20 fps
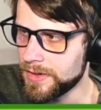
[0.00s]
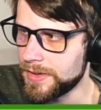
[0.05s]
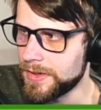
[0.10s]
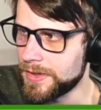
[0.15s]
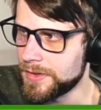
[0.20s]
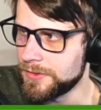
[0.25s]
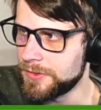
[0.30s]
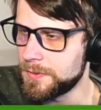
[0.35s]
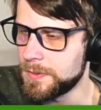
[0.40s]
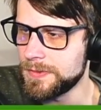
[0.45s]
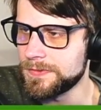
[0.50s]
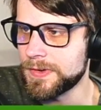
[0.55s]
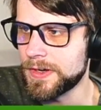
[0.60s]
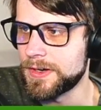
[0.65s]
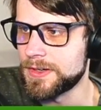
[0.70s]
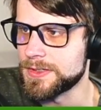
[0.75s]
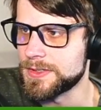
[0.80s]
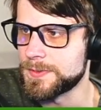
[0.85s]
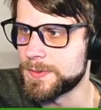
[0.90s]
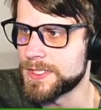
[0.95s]

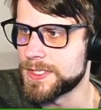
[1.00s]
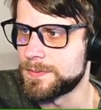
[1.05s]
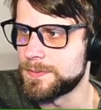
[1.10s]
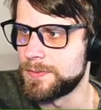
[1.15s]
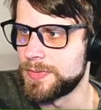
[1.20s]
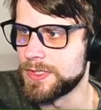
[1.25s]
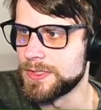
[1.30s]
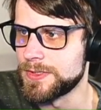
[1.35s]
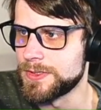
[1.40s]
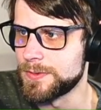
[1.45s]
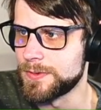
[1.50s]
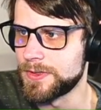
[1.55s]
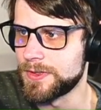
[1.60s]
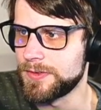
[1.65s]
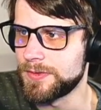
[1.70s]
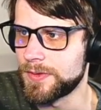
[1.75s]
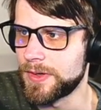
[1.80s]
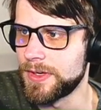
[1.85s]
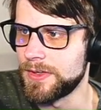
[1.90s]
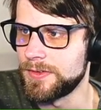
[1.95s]
Spitfire's just been doing
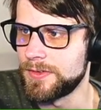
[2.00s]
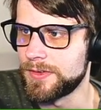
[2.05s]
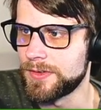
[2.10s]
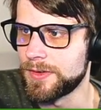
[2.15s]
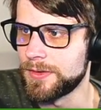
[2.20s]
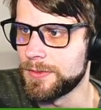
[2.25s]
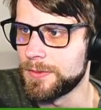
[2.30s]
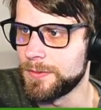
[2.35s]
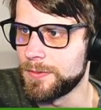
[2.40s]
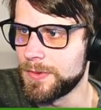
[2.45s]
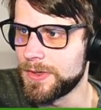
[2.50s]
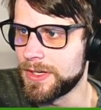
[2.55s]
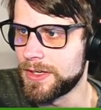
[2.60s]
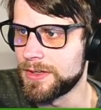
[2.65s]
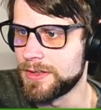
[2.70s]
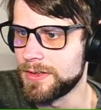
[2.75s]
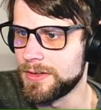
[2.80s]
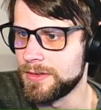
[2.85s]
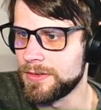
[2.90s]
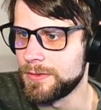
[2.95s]
us right, so we
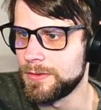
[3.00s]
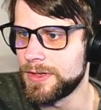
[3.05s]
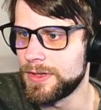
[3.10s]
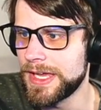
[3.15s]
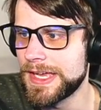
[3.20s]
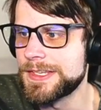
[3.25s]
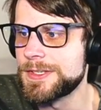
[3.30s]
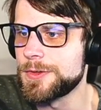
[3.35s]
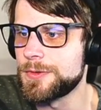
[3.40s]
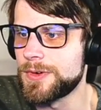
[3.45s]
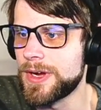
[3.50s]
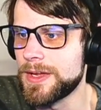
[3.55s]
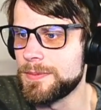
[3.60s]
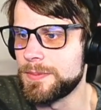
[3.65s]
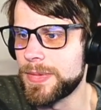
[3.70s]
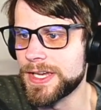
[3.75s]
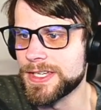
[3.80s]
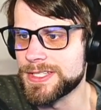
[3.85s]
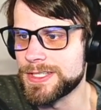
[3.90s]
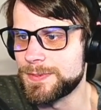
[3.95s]
gotta do right
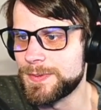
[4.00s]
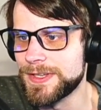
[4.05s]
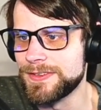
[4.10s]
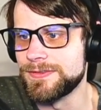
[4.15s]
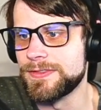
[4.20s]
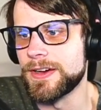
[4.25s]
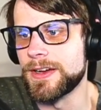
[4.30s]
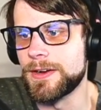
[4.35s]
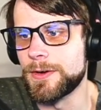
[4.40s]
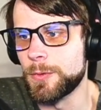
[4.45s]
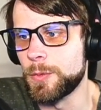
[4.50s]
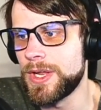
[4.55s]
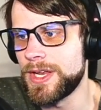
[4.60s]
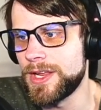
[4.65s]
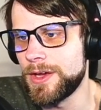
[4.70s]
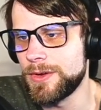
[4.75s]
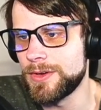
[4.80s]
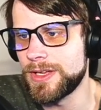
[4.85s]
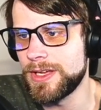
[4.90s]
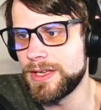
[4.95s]
by Spitfire.
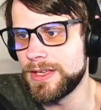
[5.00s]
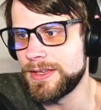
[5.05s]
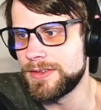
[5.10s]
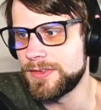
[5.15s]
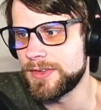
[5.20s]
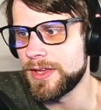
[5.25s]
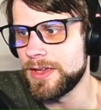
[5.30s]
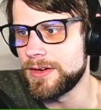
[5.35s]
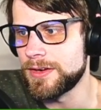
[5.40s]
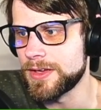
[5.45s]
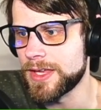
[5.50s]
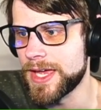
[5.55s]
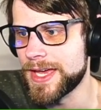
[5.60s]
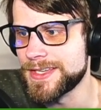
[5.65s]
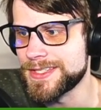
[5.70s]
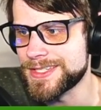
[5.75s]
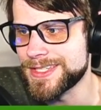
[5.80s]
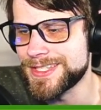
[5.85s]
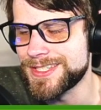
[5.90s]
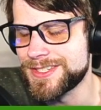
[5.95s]
Winona is here,
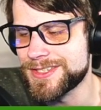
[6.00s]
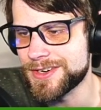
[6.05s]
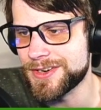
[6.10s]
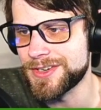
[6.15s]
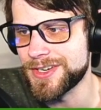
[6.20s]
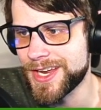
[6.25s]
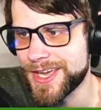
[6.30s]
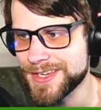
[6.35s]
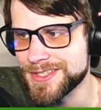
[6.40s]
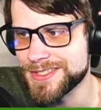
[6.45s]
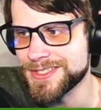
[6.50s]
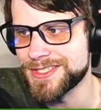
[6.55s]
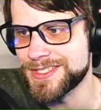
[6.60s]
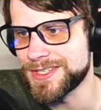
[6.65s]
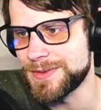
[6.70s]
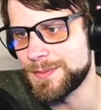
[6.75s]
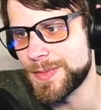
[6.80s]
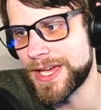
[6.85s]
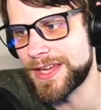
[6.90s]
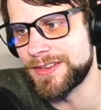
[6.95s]
guys. This is our next
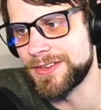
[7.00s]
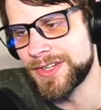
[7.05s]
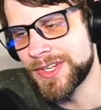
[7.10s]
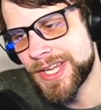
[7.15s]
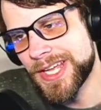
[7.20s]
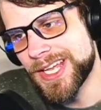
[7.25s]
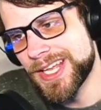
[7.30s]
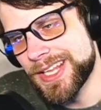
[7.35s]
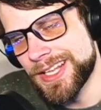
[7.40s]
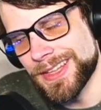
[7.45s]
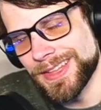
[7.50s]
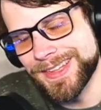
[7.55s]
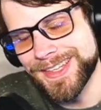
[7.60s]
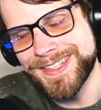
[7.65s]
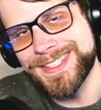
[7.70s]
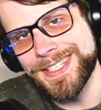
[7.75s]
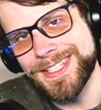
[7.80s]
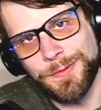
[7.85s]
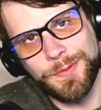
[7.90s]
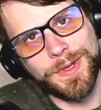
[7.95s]
gym battle.
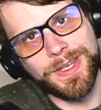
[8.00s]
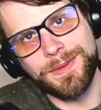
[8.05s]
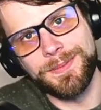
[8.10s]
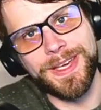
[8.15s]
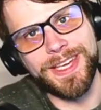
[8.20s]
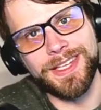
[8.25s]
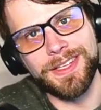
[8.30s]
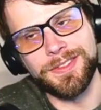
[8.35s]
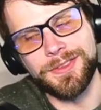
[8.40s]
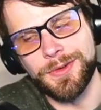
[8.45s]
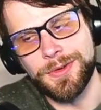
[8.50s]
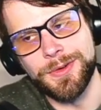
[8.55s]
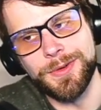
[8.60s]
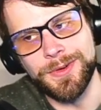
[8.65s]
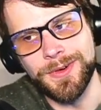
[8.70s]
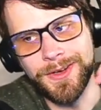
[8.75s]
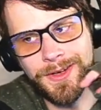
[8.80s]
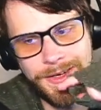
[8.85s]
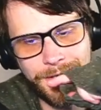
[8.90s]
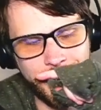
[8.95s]
Let's see if we can make it
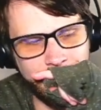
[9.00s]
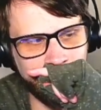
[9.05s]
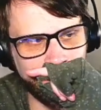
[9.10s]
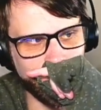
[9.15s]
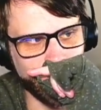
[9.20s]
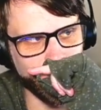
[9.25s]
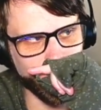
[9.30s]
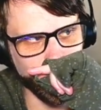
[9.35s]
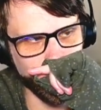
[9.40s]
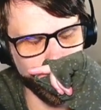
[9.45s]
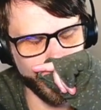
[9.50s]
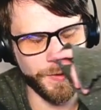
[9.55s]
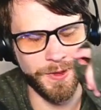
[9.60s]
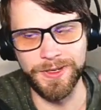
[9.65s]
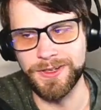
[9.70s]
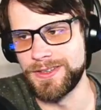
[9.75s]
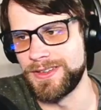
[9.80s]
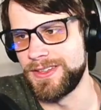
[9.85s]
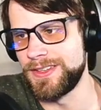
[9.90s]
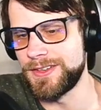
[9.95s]
through. Whew,
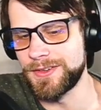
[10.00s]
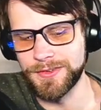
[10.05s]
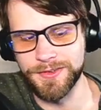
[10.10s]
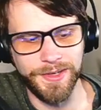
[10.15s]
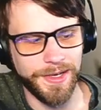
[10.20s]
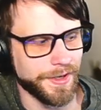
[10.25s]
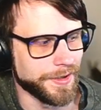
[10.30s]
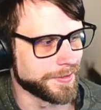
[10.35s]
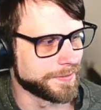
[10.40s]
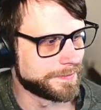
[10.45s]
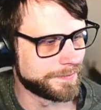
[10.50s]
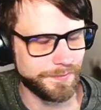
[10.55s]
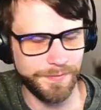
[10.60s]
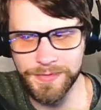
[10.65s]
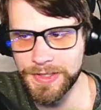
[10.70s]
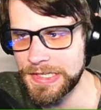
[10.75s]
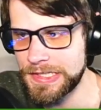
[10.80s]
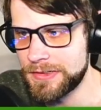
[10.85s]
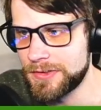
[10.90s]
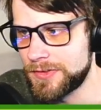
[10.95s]
little scared,
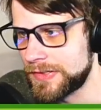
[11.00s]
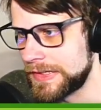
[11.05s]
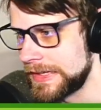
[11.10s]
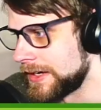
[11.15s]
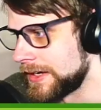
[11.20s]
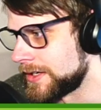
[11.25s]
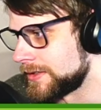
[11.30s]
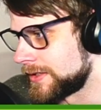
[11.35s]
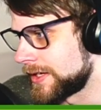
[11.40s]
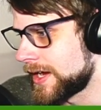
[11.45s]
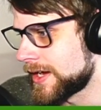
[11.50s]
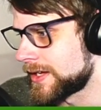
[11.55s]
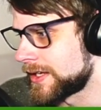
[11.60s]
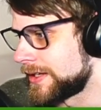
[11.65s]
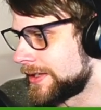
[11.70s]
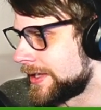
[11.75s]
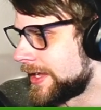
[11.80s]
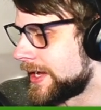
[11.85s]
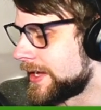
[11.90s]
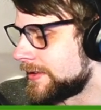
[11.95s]
not
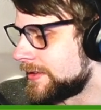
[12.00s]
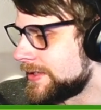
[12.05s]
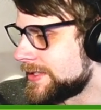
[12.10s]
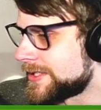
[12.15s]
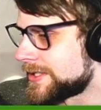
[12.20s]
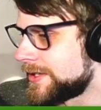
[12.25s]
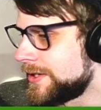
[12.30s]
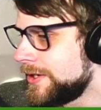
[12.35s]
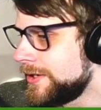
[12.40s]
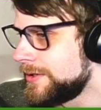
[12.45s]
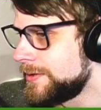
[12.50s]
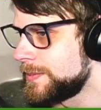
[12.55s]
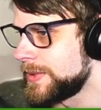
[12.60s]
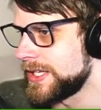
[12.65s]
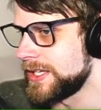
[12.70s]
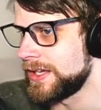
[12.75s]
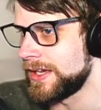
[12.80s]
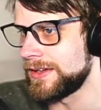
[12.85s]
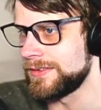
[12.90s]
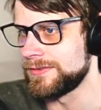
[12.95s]
gonna lie. This could
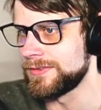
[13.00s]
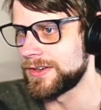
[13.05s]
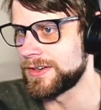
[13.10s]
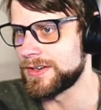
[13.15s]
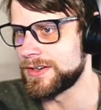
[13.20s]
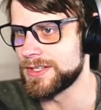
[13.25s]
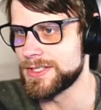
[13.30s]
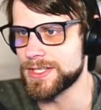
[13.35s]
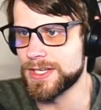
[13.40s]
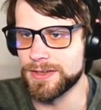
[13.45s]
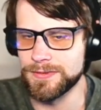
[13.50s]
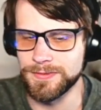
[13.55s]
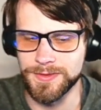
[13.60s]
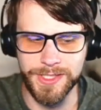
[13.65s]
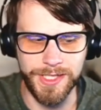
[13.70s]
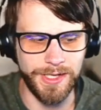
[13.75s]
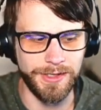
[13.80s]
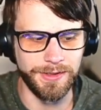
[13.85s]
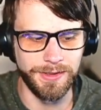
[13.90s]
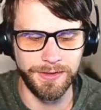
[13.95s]
be a very tough
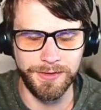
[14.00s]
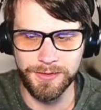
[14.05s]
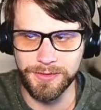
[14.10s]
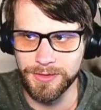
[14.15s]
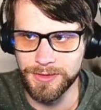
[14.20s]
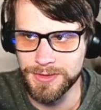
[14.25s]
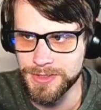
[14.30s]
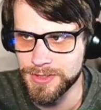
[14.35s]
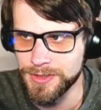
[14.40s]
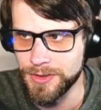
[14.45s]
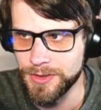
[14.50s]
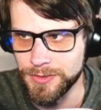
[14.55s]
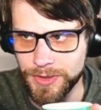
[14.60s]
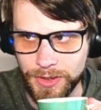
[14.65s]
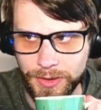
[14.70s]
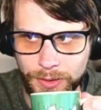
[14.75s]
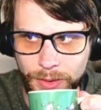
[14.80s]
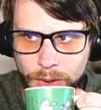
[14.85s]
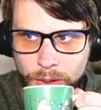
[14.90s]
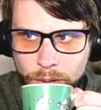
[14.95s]
challenge, there's no doubt.